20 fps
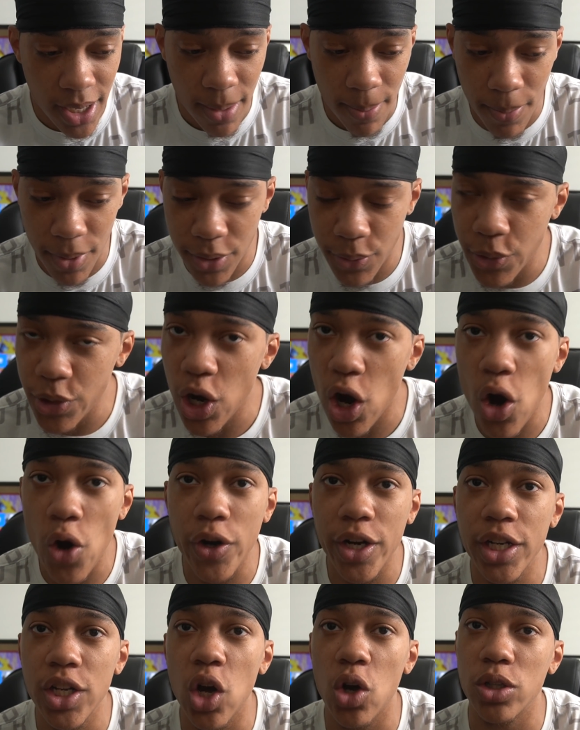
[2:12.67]
But we
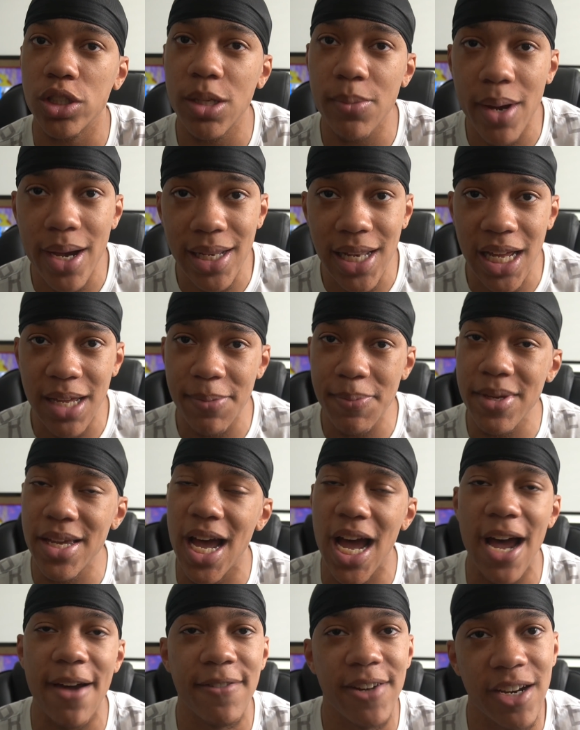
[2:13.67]
already know, somebody like me,
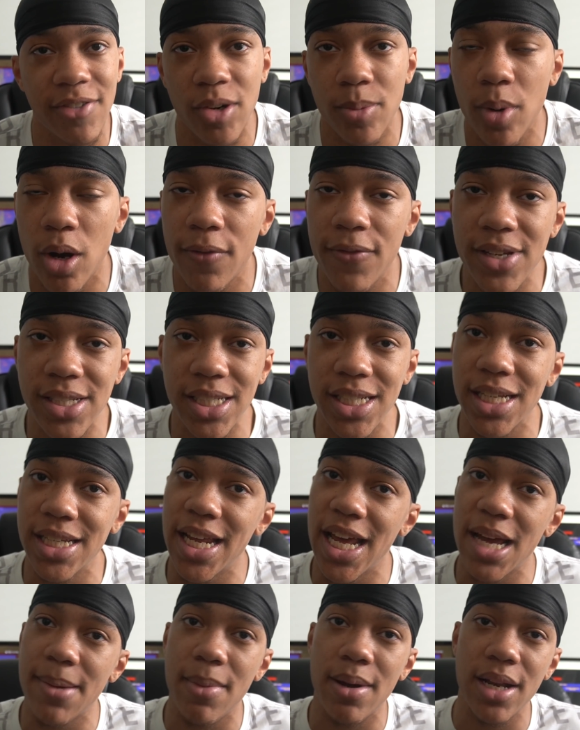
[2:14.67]
I've never bought VC a
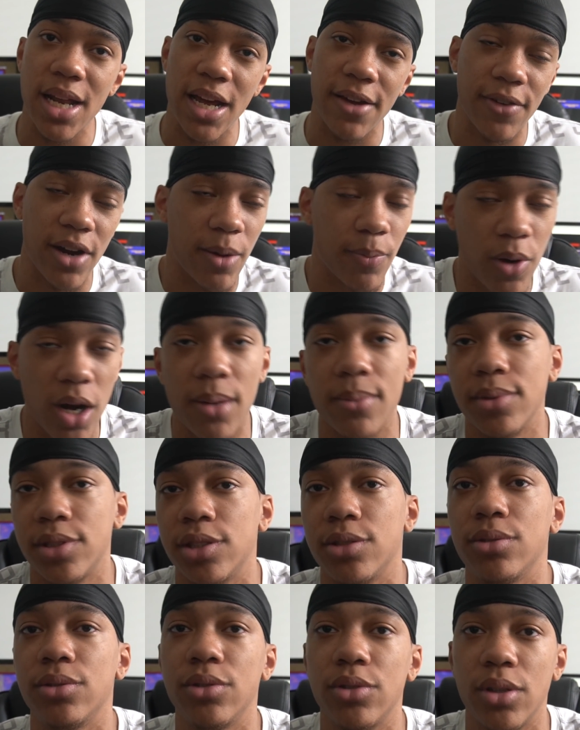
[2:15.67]
day in my life, I promise
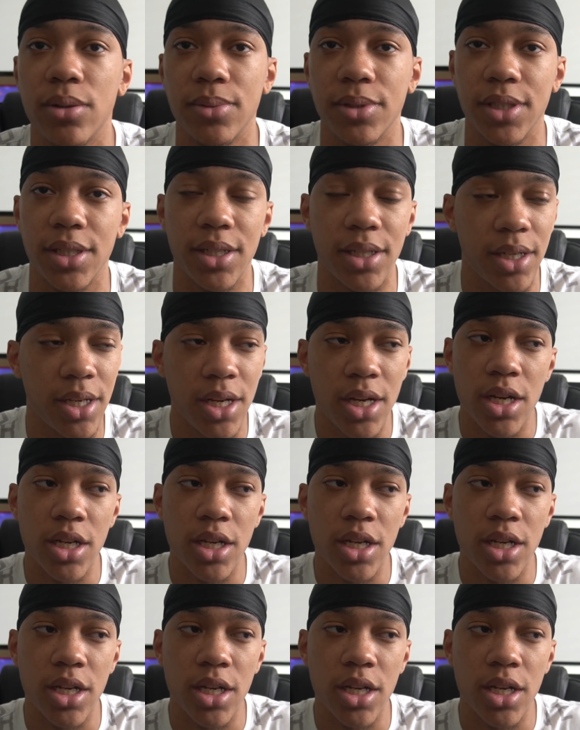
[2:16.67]
you, you know what I'm saying?